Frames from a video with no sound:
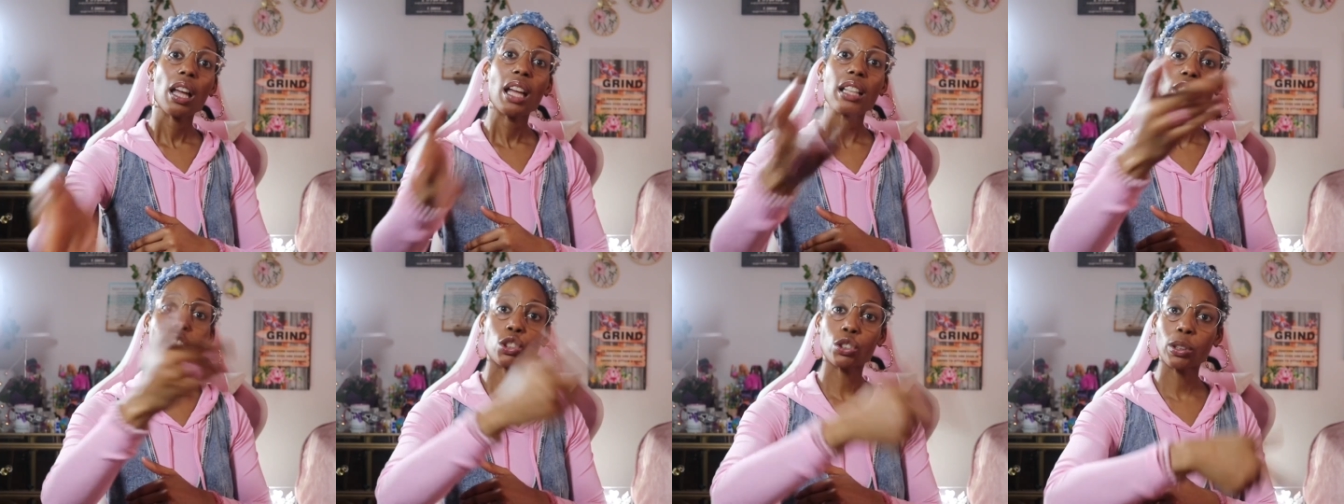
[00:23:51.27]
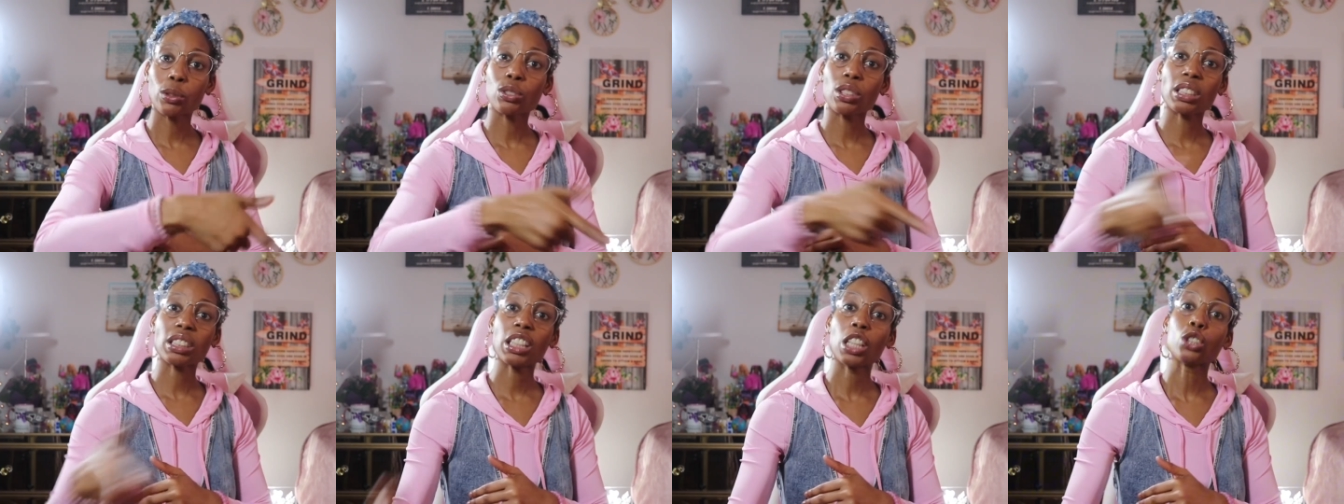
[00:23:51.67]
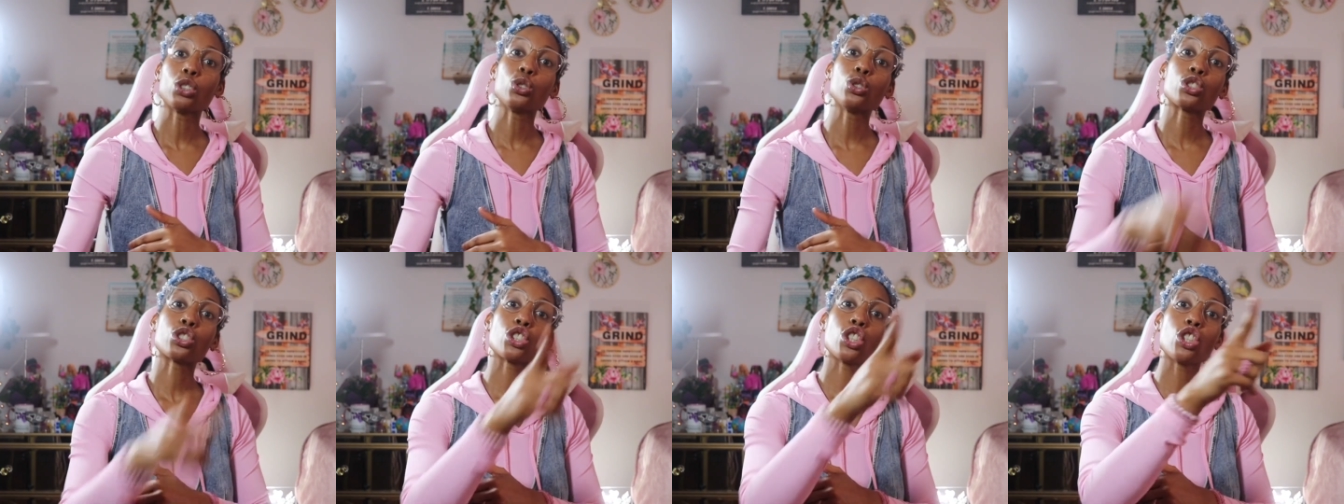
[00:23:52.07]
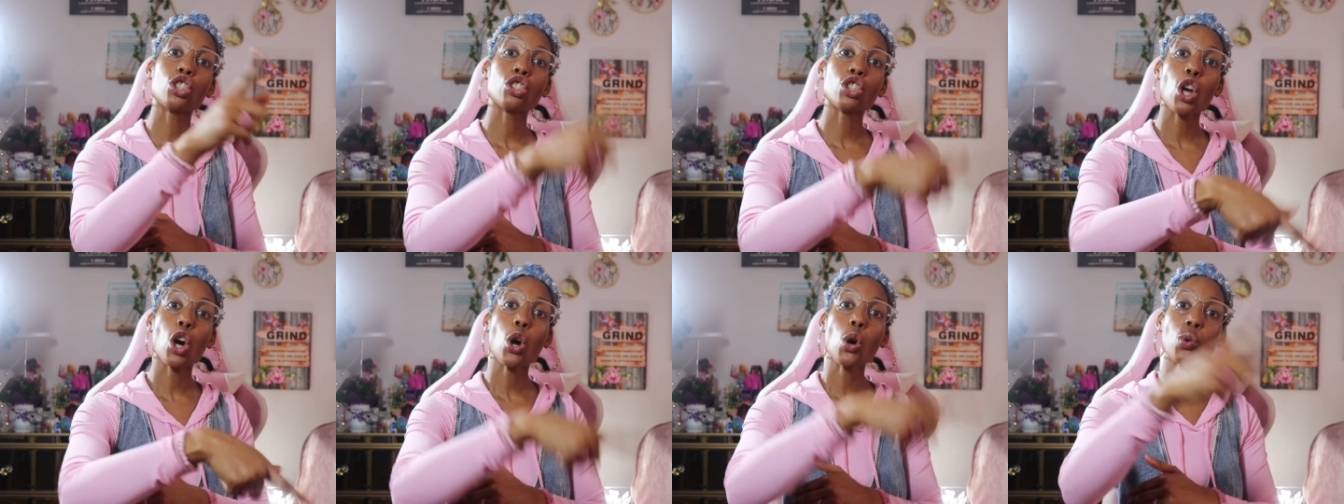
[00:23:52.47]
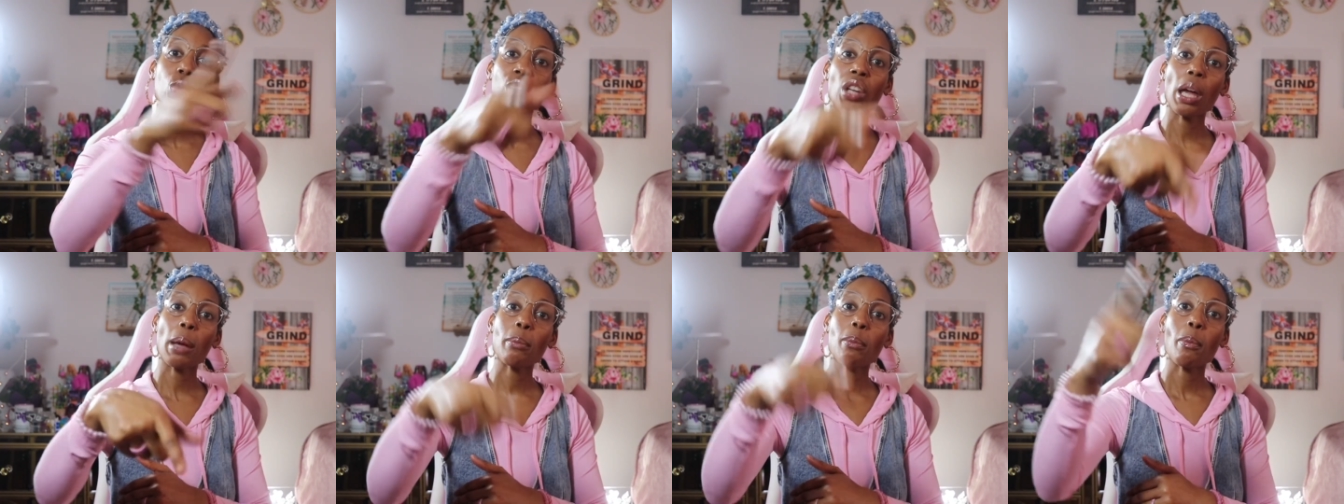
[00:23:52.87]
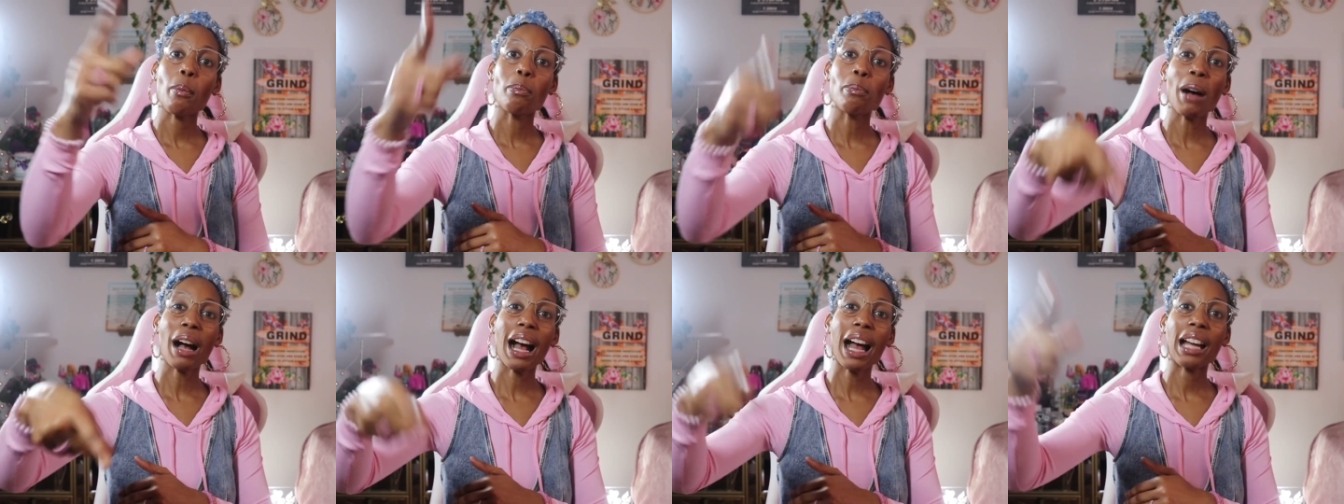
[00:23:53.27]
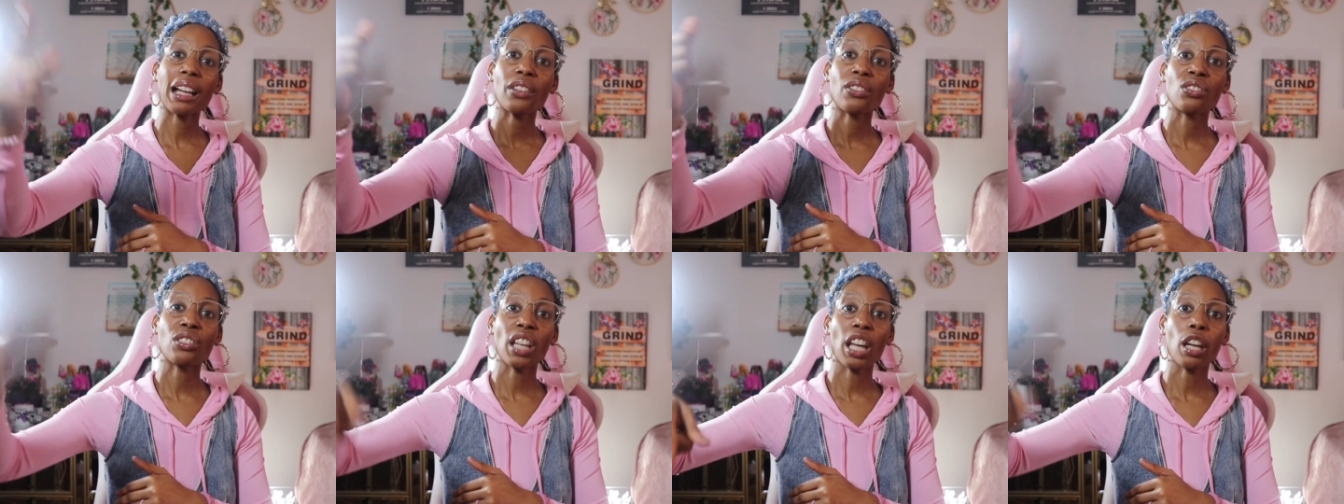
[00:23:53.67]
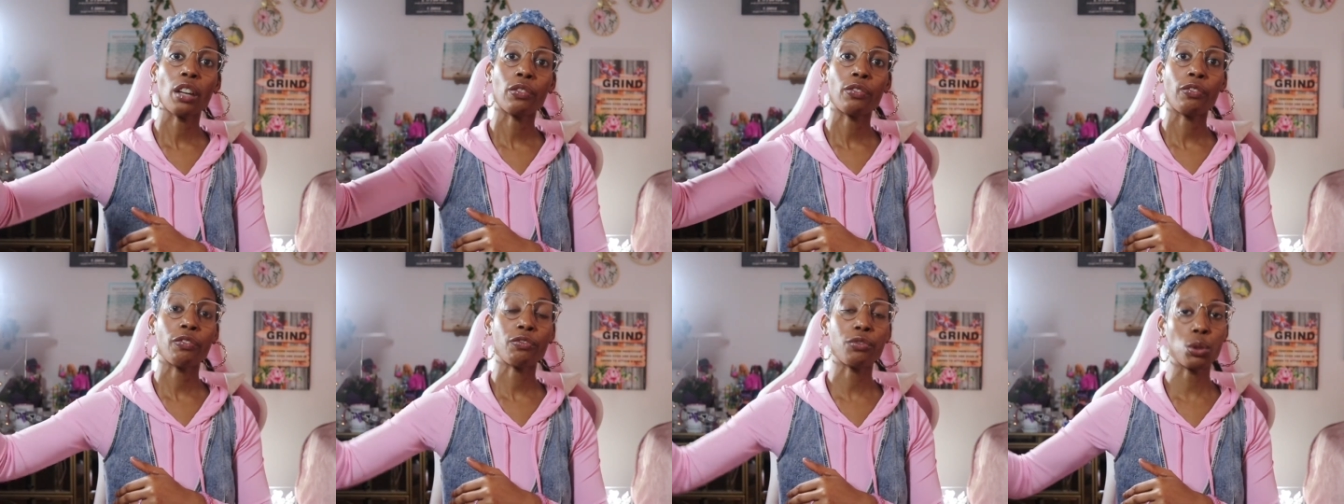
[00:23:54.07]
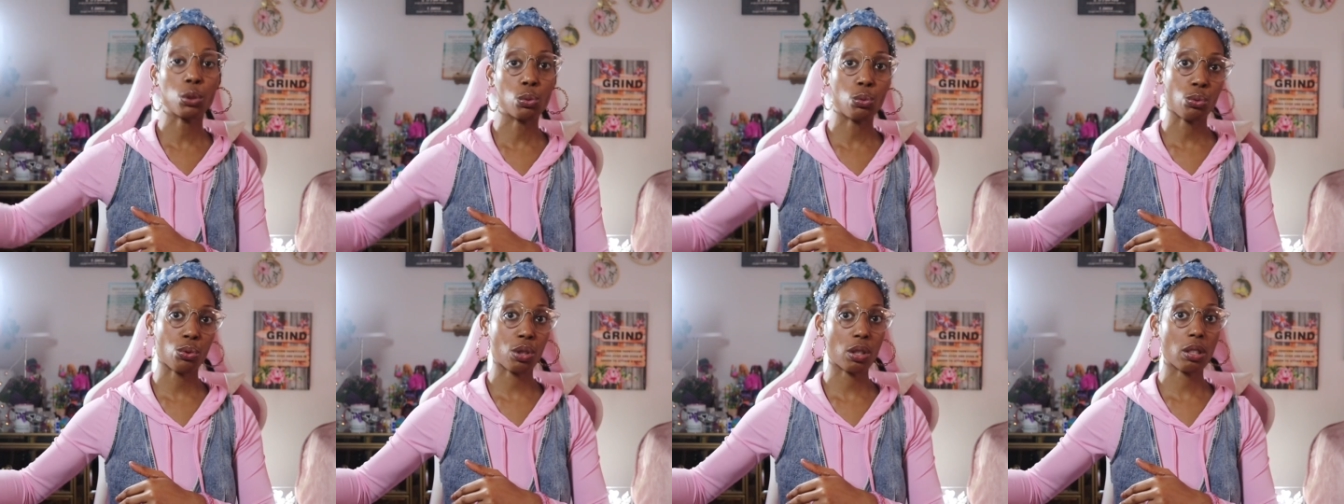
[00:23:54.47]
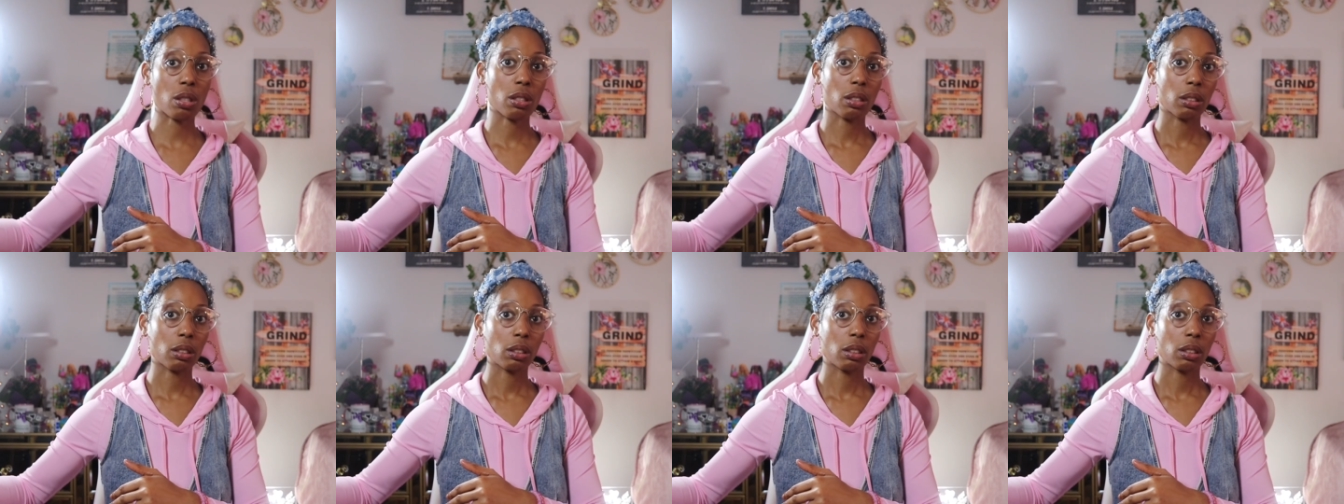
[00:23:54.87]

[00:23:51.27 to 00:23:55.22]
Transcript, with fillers: The scripture says you should know them by their fruits.